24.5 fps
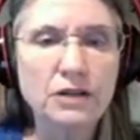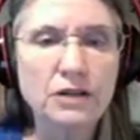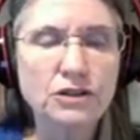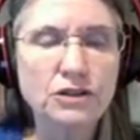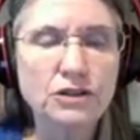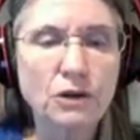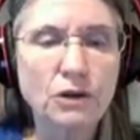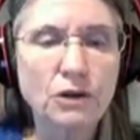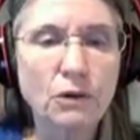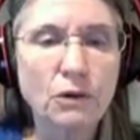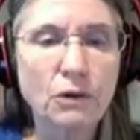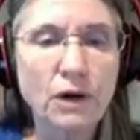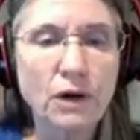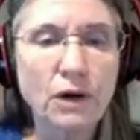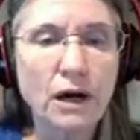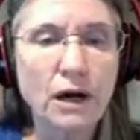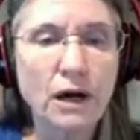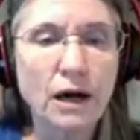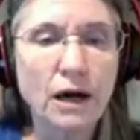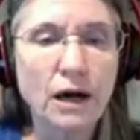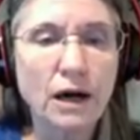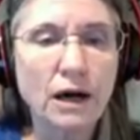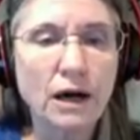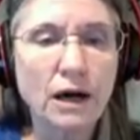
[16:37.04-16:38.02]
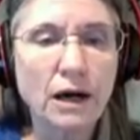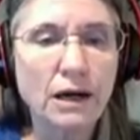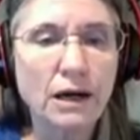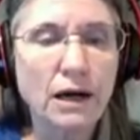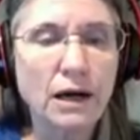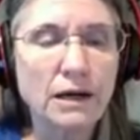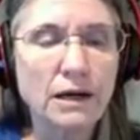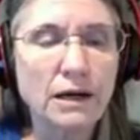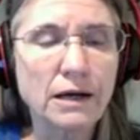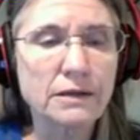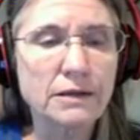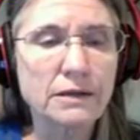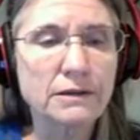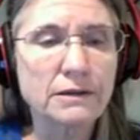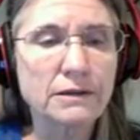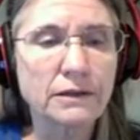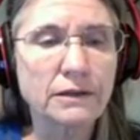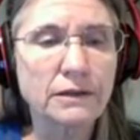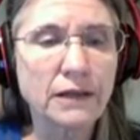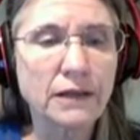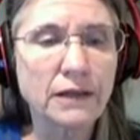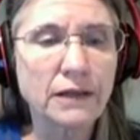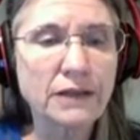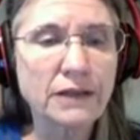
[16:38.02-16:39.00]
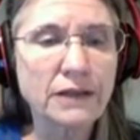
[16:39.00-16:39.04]
So
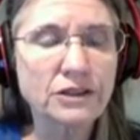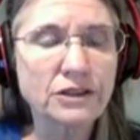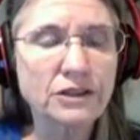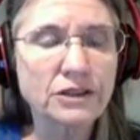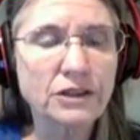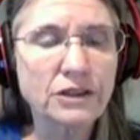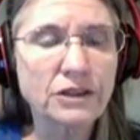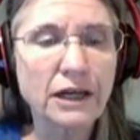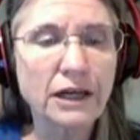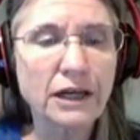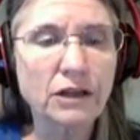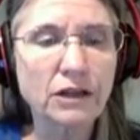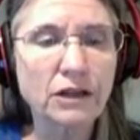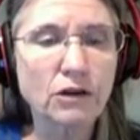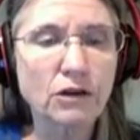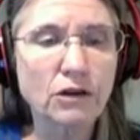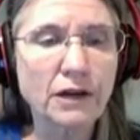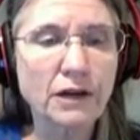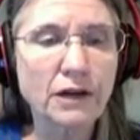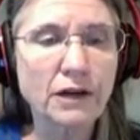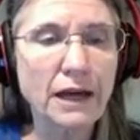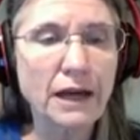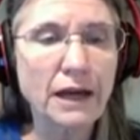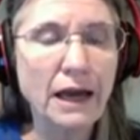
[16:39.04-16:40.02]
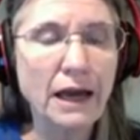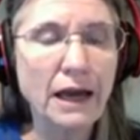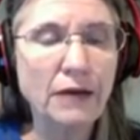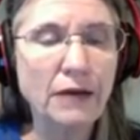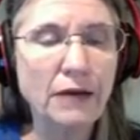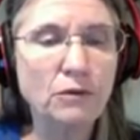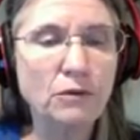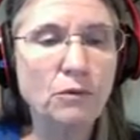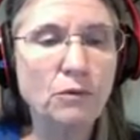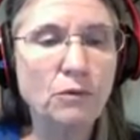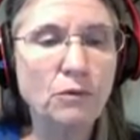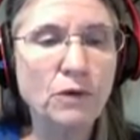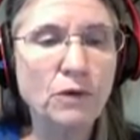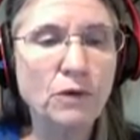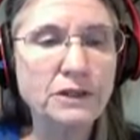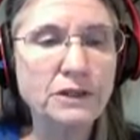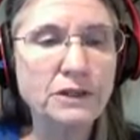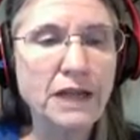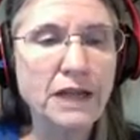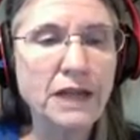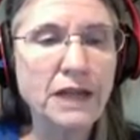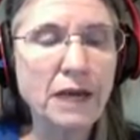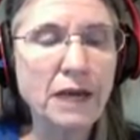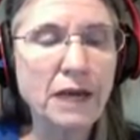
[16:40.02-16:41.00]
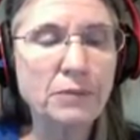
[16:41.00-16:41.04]
let's take a look at what's
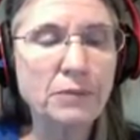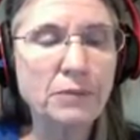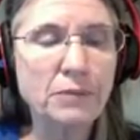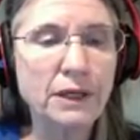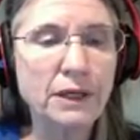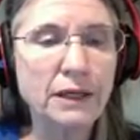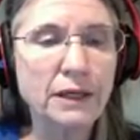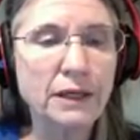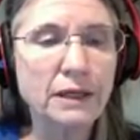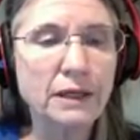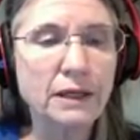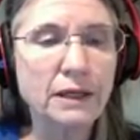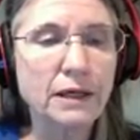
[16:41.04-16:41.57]
happening.